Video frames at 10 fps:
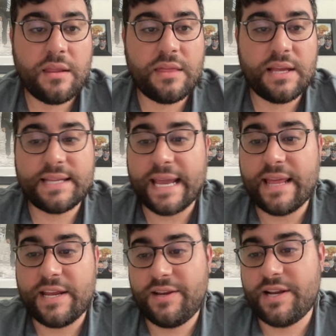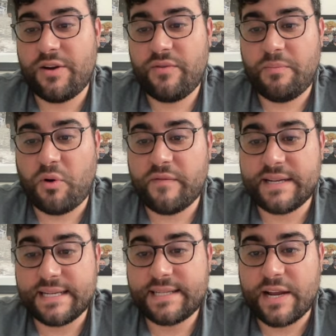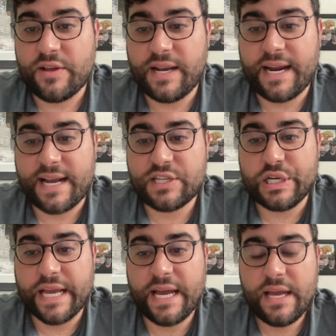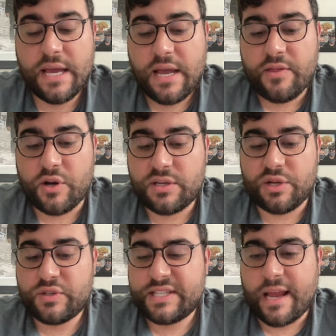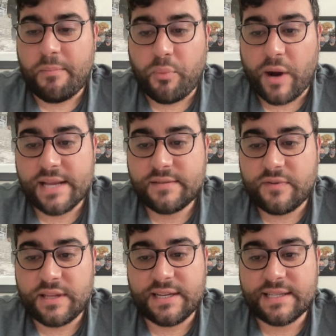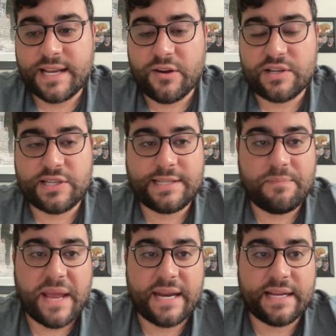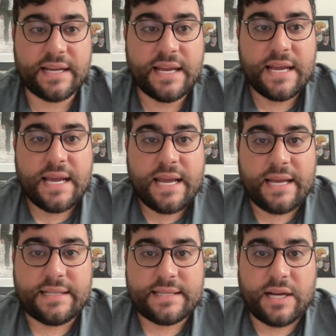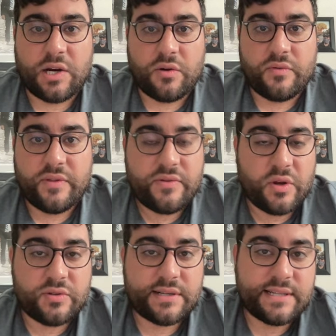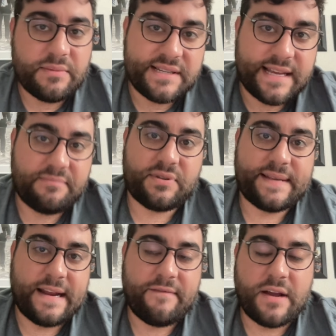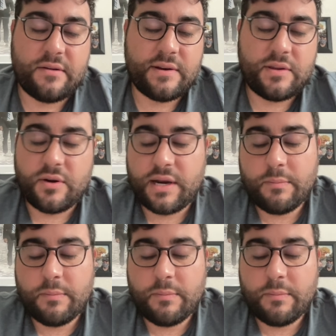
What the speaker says: the day that you go, the more of a discount you can actually get. There's no set price for the discount, it's just depending. And so those are some examples that I found during